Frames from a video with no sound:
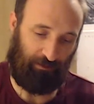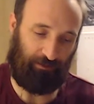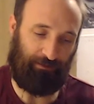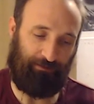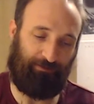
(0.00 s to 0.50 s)

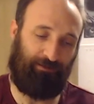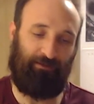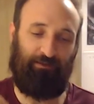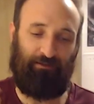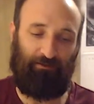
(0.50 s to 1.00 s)
because
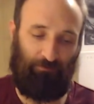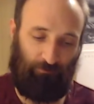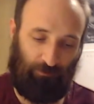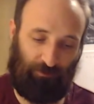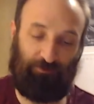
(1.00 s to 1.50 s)
you
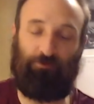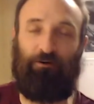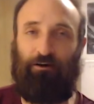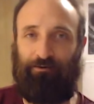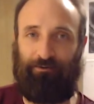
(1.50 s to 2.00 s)
work so
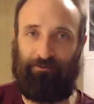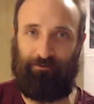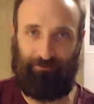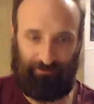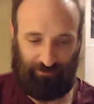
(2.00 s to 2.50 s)
hard
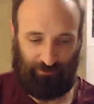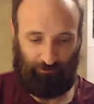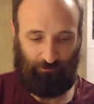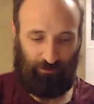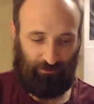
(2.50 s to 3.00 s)
to
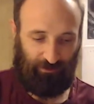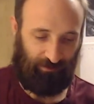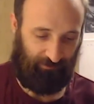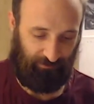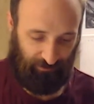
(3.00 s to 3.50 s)
create
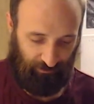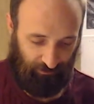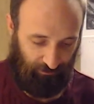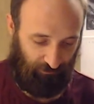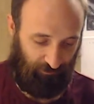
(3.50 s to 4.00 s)
that
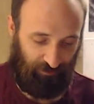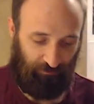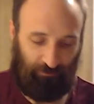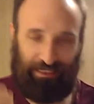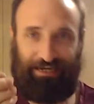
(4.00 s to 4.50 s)
scenario, and then you
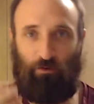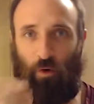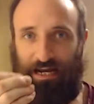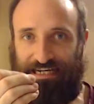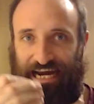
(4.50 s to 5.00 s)
take
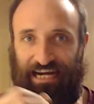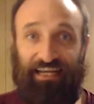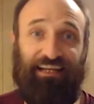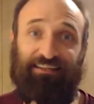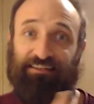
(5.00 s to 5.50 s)
one
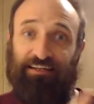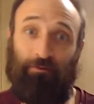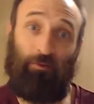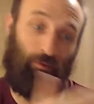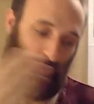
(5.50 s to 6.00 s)
tiny
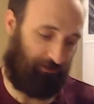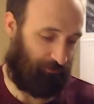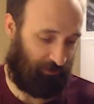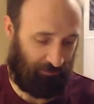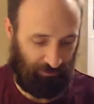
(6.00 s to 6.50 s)
step one
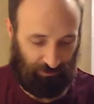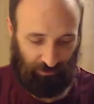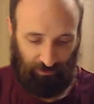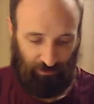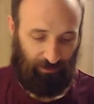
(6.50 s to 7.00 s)
direction,
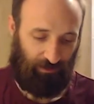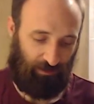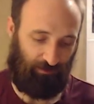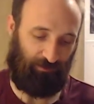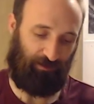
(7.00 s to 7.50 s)
and
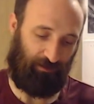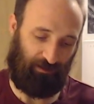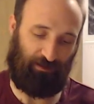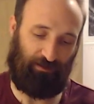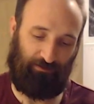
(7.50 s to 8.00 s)
you're like,
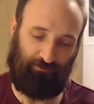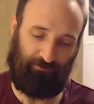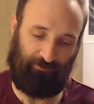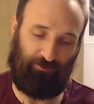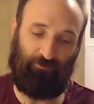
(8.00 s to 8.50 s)
ah.
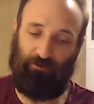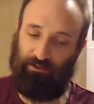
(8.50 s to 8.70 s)
So